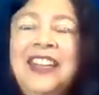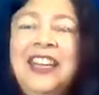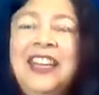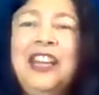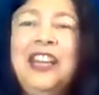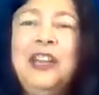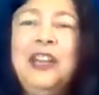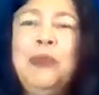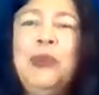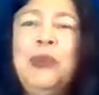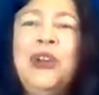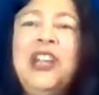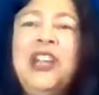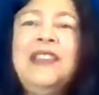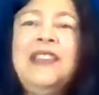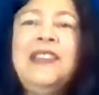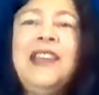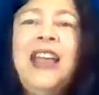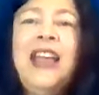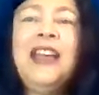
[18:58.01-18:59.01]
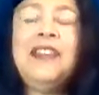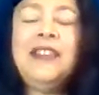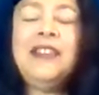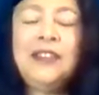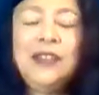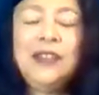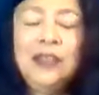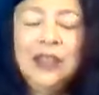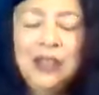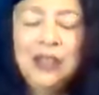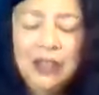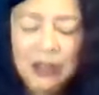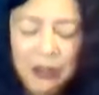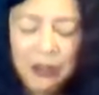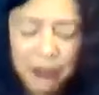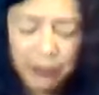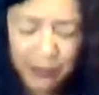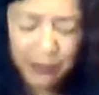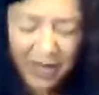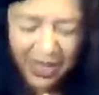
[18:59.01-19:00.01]
And the princess
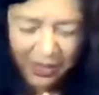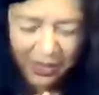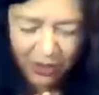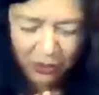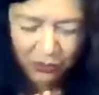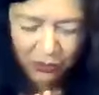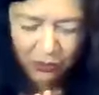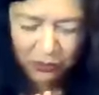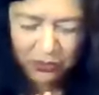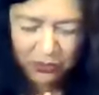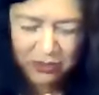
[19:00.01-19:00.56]
bowed.